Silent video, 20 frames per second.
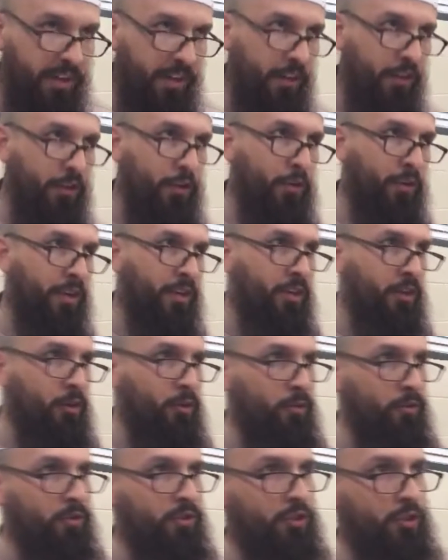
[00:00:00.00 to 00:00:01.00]
here you can
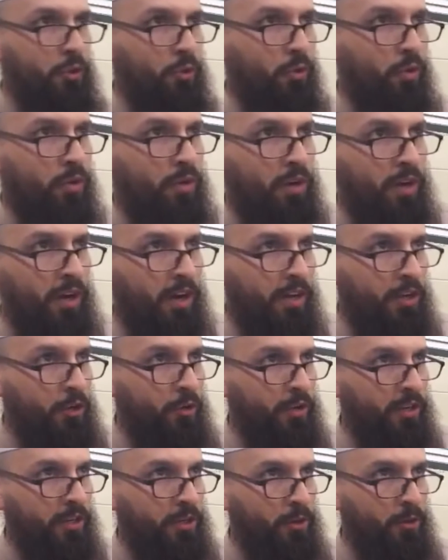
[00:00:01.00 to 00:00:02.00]
use
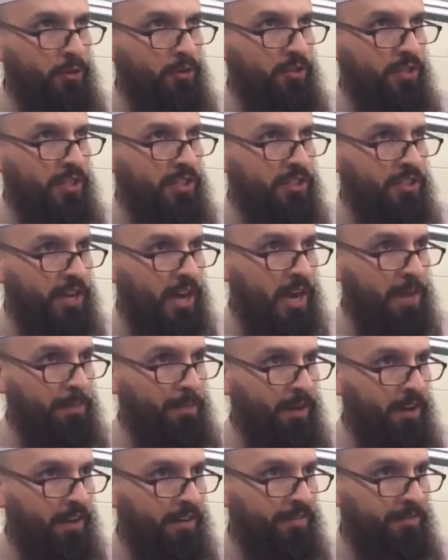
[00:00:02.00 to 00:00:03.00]
this
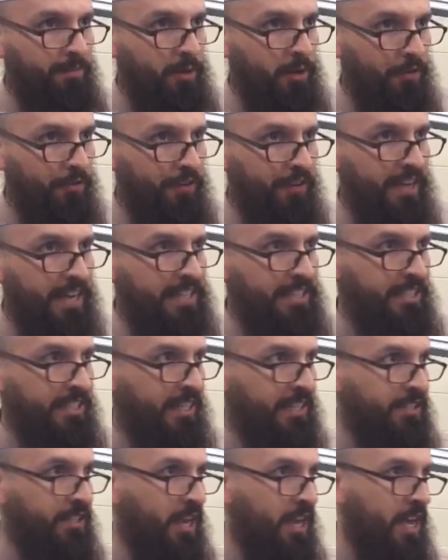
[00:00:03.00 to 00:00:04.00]
type of
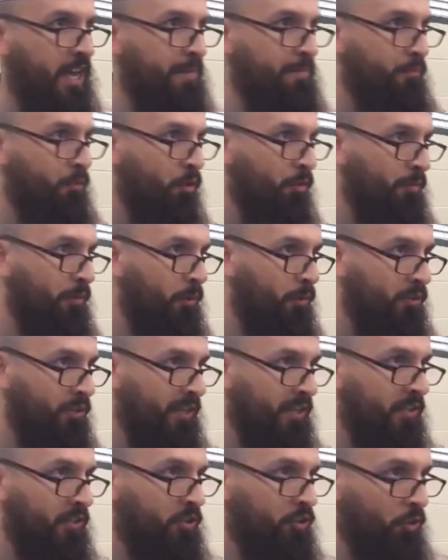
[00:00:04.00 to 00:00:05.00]
purification of tayammum
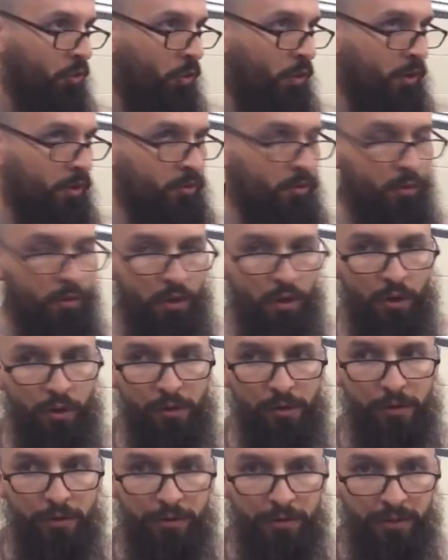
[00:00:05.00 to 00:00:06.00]
using soil or
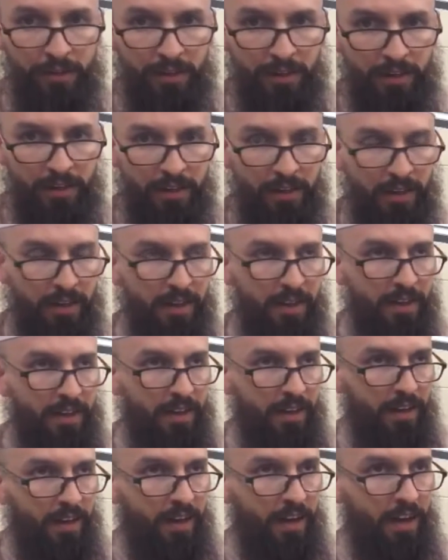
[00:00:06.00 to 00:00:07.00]
earth
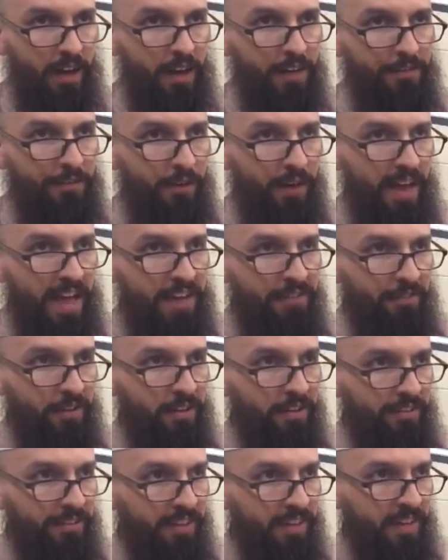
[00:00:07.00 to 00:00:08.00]
for
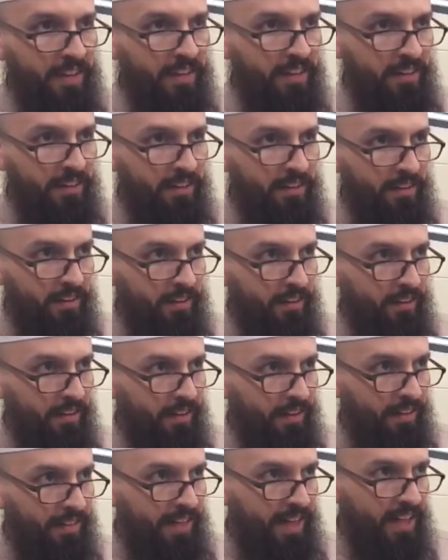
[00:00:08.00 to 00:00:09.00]
everything
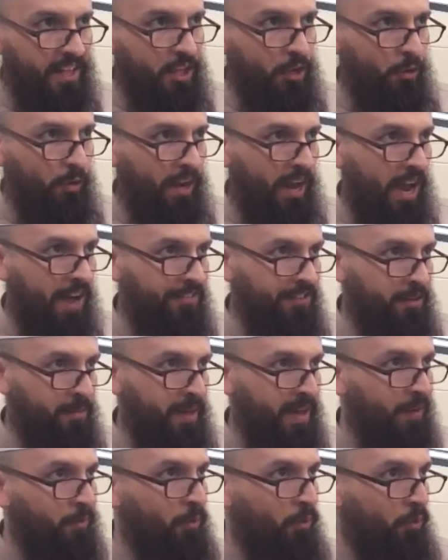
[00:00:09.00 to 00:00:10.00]
that you would have to
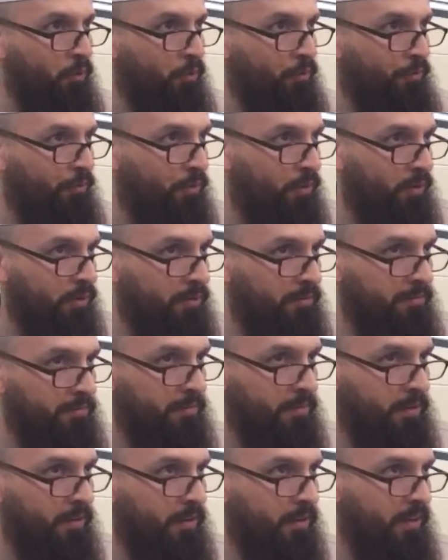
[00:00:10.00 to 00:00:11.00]
make wudu for,
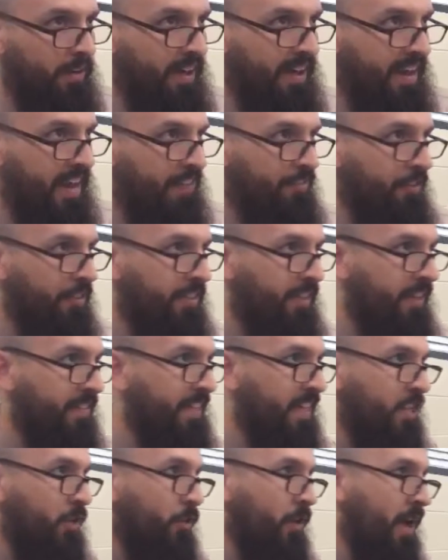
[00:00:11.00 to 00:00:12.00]
and
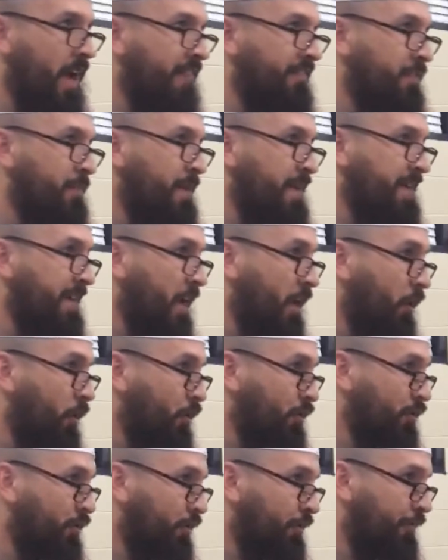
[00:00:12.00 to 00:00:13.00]
everything that you would have to make a
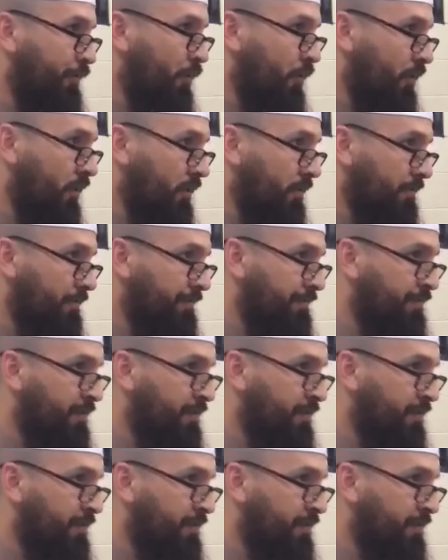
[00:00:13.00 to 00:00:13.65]
ghusl for.